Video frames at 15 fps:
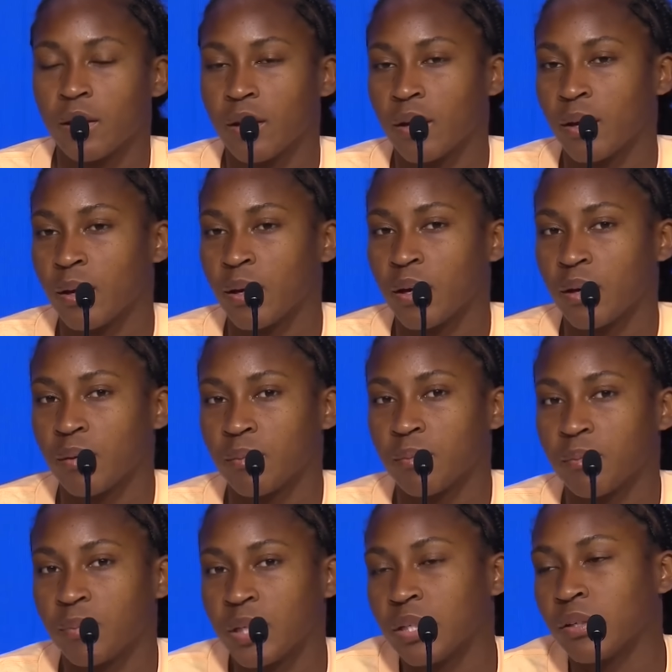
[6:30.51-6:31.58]

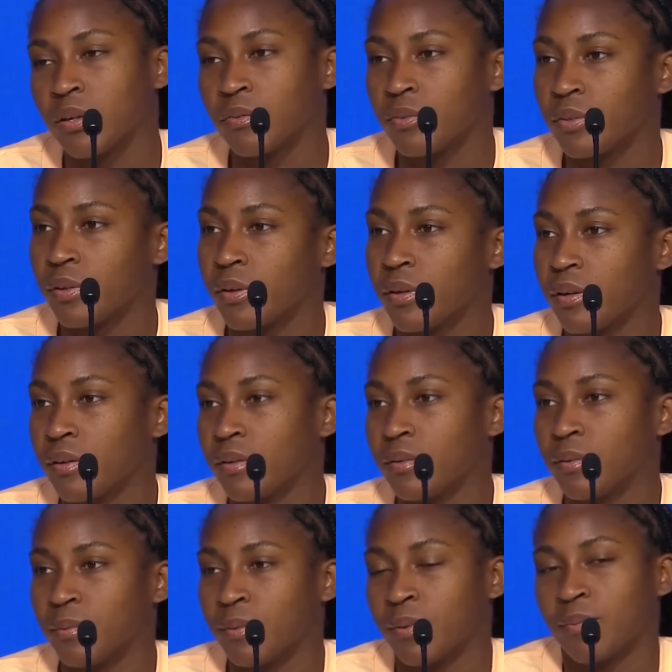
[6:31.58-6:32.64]
But, you know, if you
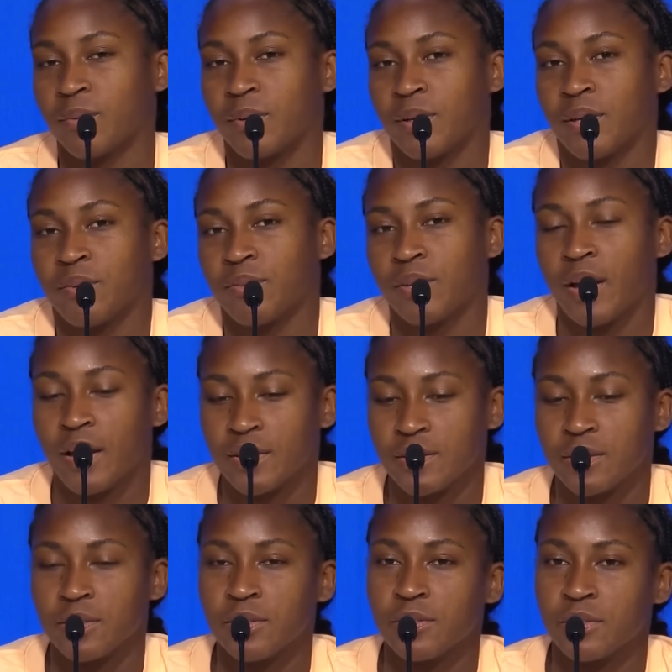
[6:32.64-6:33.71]
had to
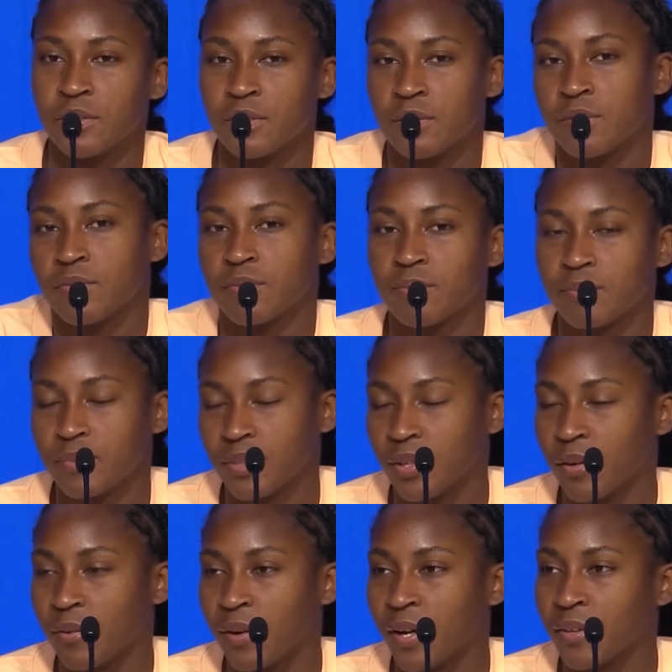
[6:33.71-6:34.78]
lose, it's you know, I'd
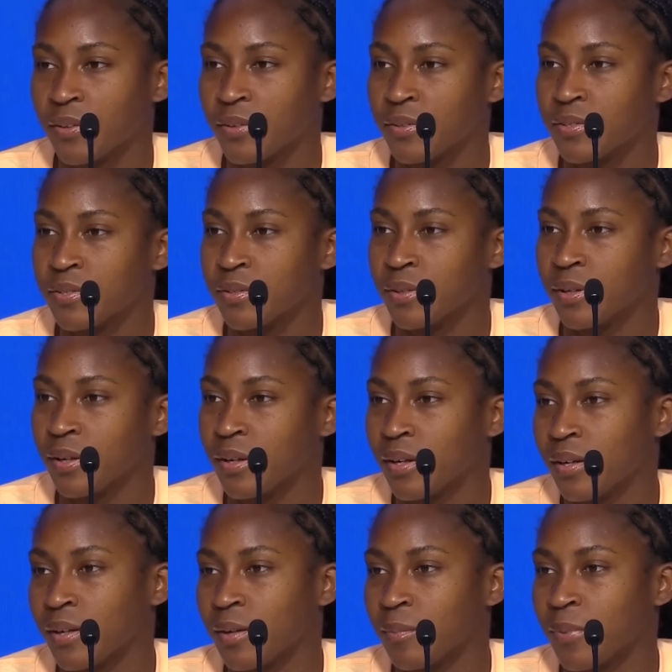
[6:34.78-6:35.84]
rather lose to a
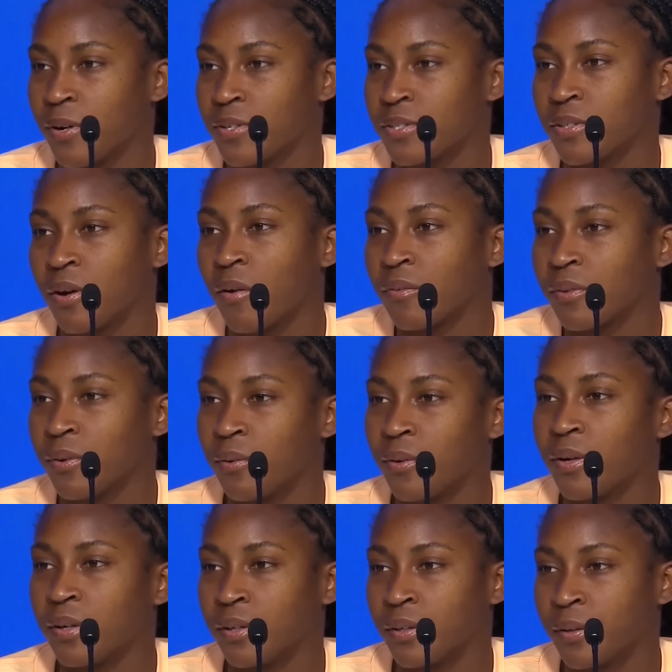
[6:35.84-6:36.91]
good person off the
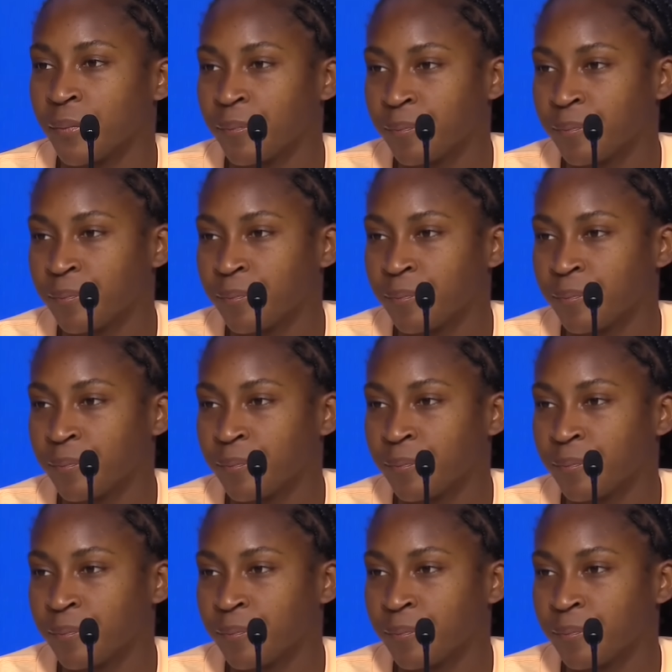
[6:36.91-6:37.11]
court, you know.